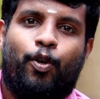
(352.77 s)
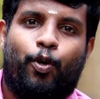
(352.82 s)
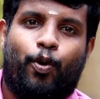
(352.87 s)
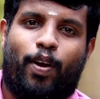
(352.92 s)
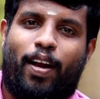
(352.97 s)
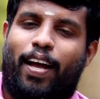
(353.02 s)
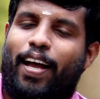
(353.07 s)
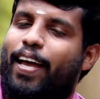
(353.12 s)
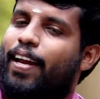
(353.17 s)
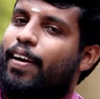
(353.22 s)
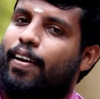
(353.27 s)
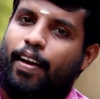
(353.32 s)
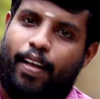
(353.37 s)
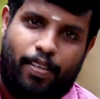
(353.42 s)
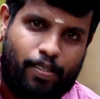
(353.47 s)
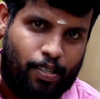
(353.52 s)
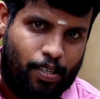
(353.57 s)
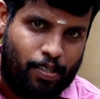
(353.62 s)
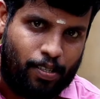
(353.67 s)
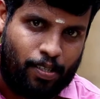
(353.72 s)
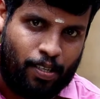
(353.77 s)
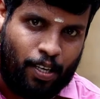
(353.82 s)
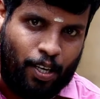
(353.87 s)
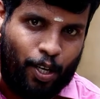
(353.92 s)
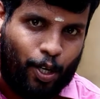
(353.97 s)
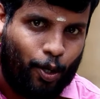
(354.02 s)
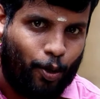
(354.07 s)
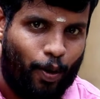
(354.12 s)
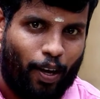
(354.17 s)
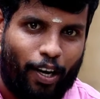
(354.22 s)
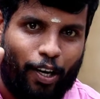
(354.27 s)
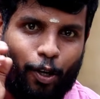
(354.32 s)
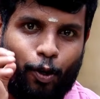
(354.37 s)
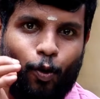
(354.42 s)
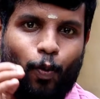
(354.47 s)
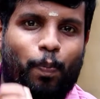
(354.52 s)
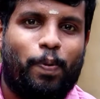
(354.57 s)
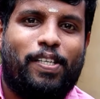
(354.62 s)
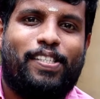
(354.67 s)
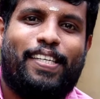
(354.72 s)
your higher classes. You are
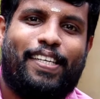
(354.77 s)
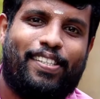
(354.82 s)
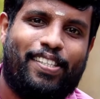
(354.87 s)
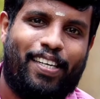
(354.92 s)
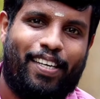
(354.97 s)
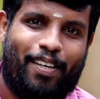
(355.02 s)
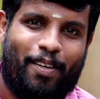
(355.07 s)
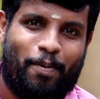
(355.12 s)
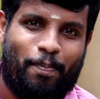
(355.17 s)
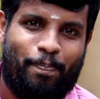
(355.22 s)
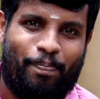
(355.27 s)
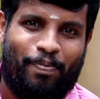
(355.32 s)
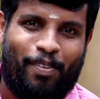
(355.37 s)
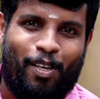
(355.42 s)
in UP section.